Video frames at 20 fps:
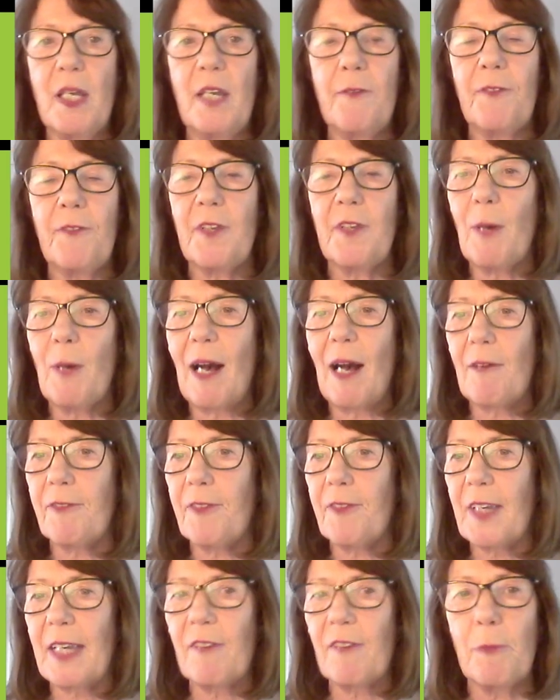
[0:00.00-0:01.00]
and if you are,
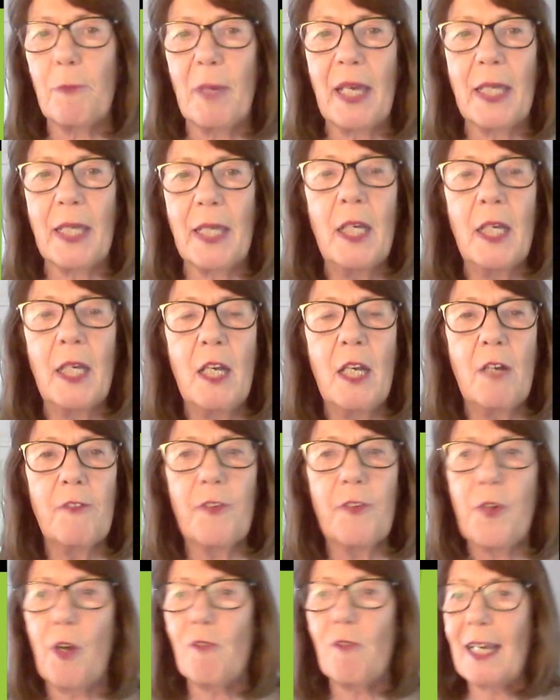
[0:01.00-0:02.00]
forgive me
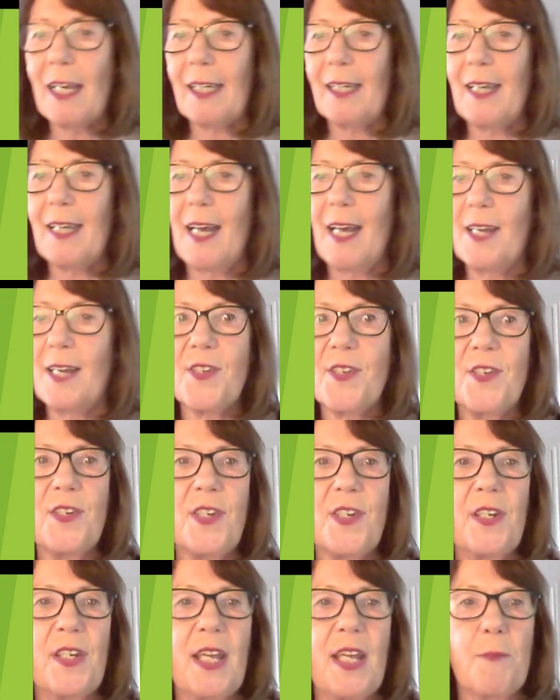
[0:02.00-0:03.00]
for not
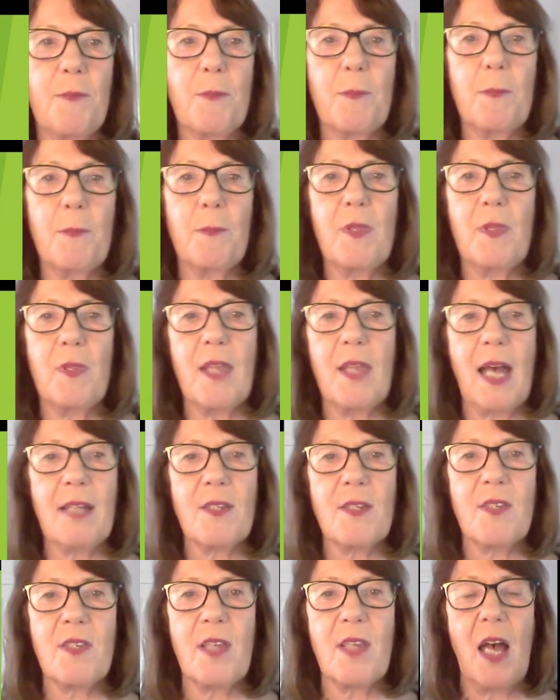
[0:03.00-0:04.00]
recognising your name.
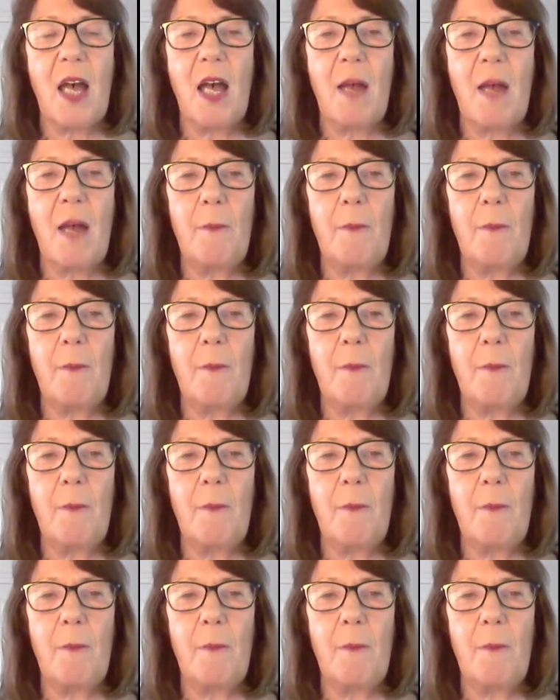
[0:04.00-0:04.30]
That's